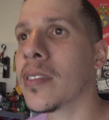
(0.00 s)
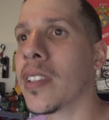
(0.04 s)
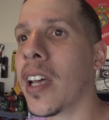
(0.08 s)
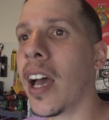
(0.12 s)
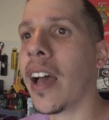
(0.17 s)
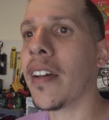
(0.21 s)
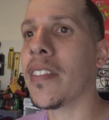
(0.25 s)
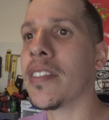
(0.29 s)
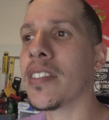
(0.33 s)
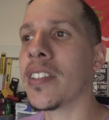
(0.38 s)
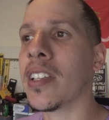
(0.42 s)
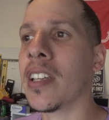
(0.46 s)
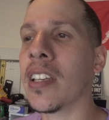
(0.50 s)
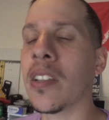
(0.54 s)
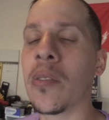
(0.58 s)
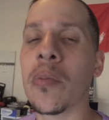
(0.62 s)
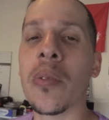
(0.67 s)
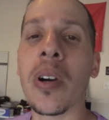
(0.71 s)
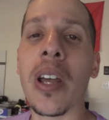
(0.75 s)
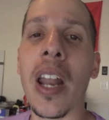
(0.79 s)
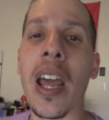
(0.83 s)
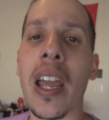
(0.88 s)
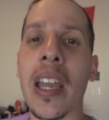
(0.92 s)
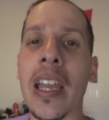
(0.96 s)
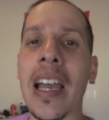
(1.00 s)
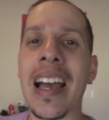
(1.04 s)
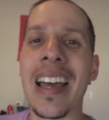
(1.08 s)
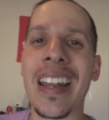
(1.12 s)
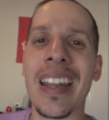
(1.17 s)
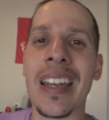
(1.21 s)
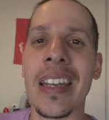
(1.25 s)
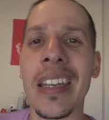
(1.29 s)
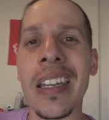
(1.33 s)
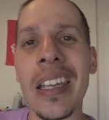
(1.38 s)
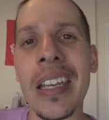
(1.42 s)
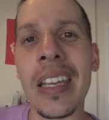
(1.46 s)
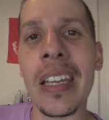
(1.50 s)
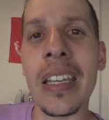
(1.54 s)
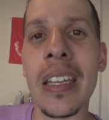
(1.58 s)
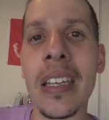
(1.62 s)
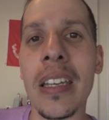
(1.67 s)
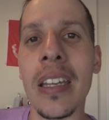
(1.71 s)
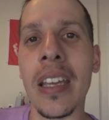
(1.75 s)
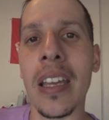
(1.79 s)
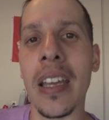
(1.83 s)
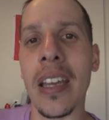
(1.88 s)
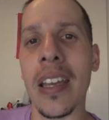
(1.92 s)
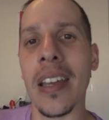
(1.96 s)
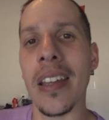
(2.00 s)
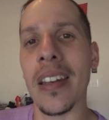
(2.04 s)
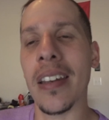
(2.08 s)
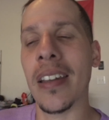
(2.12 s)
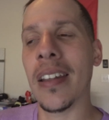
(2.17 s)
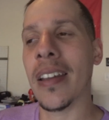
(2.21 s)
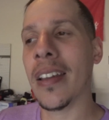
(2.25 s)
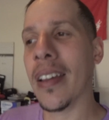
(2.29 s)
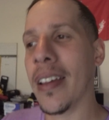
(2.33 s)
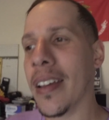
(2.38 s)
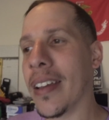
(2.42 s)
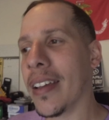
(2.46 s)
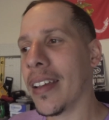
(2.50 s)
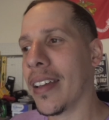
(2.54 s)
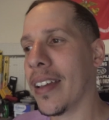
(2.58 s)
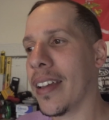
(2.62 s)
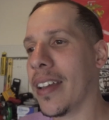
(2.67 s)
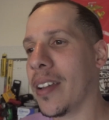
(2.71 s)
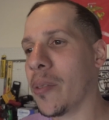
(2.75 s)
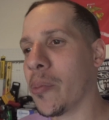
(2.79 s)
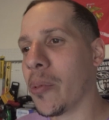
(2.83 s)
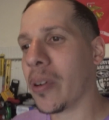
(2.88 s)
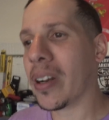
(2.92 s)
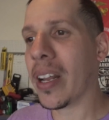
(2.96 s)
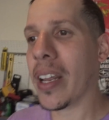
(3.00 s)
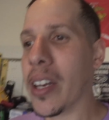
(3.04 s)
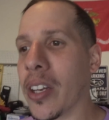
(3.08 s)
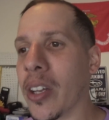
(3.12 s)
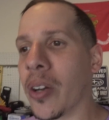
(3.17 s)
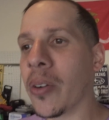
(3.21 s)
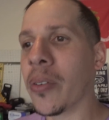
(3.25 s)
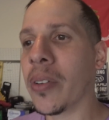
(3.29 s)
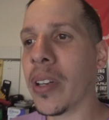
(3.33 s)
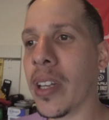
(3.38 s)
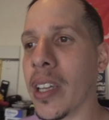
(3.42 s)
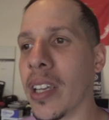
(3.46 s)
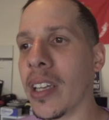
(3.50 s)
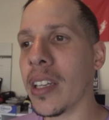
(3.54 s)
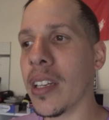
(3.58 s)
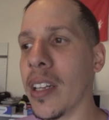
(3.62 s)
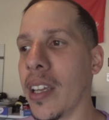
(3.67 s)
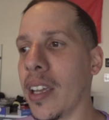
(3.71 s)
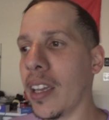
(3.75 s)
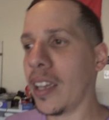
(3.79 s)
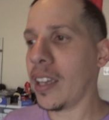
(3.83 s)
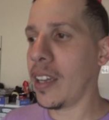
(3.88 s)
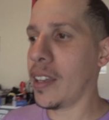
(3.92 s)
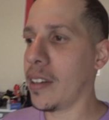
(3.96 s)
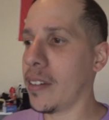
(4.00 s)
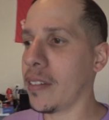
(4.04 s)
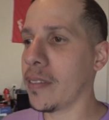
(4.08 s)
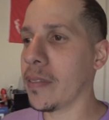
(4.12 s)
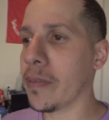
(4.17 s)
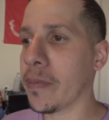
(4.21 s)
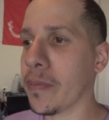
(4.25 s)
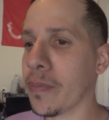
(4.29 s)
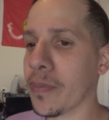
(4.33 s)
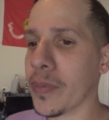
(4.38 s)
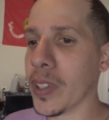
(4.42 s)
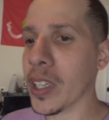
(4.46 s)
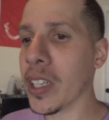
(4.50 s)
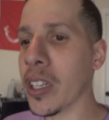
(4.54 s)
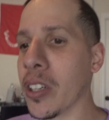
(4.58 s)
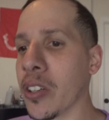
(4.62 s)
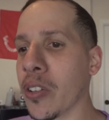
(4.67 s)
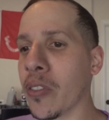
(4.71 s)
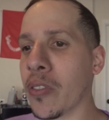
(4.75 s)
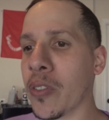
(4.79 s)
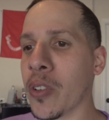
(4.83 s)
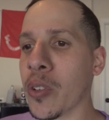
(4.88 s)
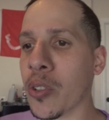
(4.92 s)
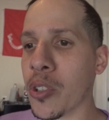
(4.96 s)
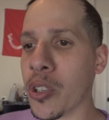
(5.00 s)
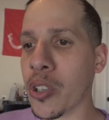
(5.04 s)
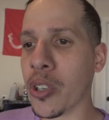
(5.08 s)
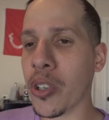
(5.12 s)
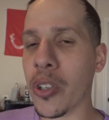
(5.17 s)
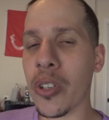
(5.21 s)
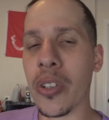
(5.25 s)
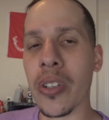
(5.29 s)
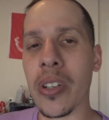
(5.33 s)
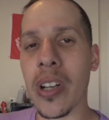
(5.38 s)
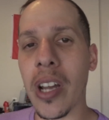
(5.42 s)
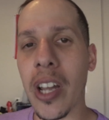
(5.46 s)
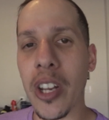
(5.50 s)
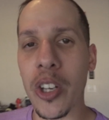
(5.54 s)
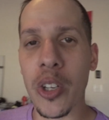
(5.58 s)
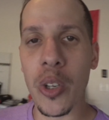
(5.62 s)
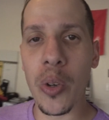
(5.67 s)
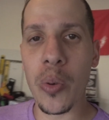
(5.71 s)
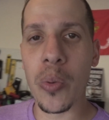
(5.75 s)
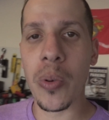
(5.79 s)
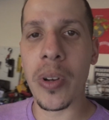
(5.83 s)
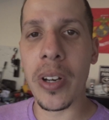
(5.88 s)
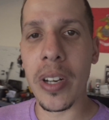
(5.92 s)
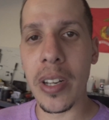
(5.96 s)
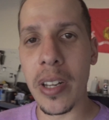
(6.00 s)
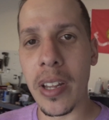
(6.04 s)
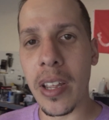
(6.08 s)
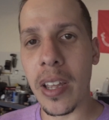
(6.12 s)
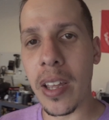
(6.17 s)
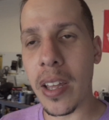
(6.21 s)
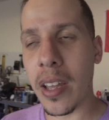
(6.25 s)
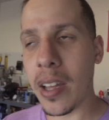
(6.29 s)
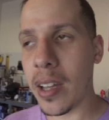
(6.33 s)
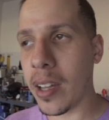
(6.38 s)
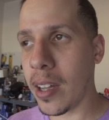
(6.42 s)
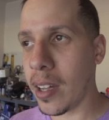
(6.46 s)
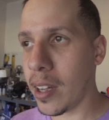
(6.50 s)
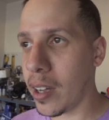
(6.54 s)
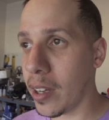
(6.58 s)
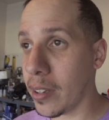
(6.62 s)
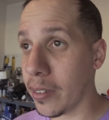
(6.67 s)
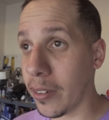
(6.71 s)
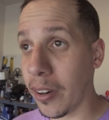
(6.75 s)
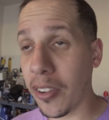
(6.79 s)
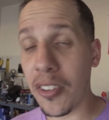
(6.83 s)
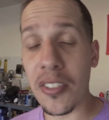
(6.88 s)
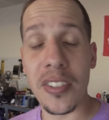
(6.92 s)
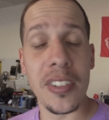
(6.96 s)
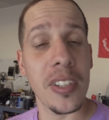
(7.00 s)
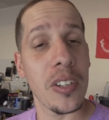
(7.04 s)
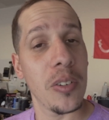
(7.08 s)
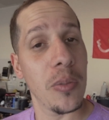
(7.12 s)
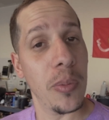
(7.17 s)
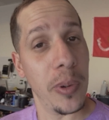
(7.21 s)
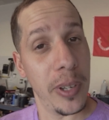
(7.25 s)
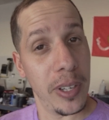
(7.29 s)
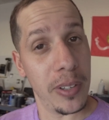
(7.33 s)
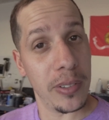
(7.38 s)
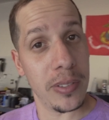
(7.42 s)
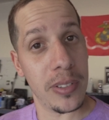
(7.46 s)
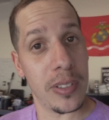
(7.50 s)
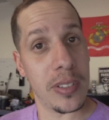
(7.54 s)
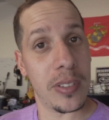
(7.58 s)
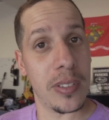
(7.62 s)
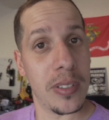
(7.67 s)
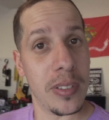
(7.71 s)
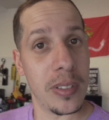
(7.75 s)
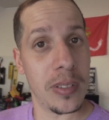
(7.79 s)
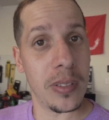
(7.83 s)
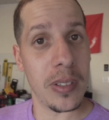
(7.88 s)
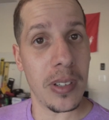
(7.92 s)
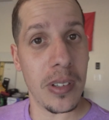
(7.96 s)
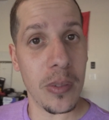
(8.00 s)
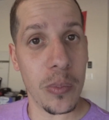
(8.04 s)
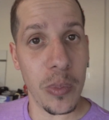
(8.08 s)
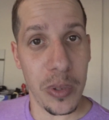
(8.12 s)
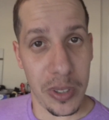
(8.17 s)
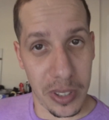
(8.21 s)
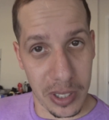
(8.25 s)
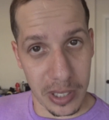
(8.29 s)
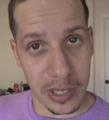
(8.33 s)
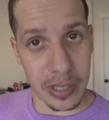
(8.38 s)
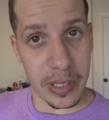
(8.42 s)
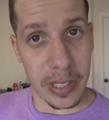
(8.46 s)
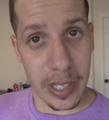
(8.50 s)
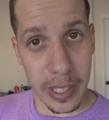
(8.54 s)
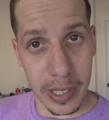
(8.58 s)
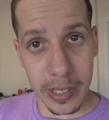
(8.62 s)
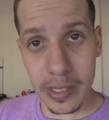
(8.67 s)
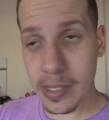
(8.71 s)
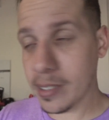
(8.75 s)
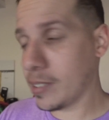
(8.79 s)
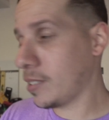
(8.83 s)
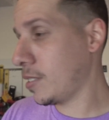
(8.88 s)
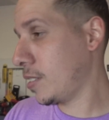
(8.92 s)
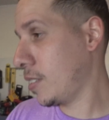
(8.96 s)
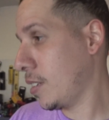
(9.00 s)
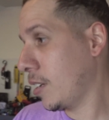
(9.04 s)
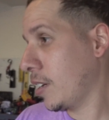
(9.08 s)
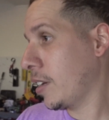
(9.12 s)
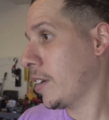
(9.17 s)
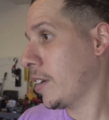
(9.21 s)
I've seen what I kind of need and what I don't need. And in the near future, I do want another set of wheels with slicks